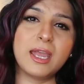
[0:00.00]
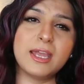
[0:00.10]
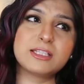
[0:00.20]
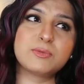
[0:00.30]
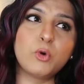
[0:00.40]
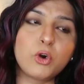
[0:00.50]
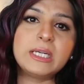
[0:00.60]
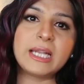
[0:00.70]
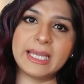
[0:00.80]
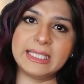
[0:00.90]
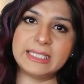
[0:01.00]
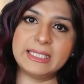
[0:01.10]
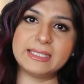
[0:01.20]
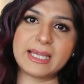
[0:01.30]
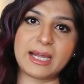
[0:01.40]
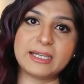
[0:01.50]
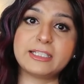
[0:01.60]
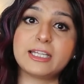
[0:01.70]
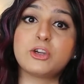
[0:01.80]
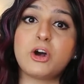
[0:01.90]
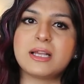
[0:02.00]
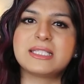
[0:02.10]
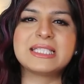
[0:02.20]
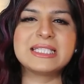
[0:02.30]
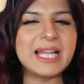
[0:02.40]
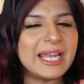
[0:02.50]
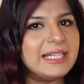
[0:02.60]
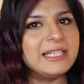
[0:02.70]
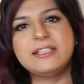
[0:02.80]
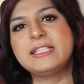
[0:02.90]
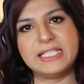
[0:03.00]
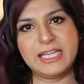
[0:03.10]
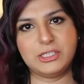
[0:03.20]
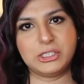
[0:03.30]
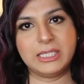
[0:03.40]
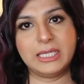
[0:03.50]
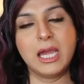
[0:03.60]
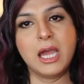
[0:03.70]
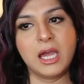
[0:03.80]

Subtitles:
it's more likely that it can cause slight irritation.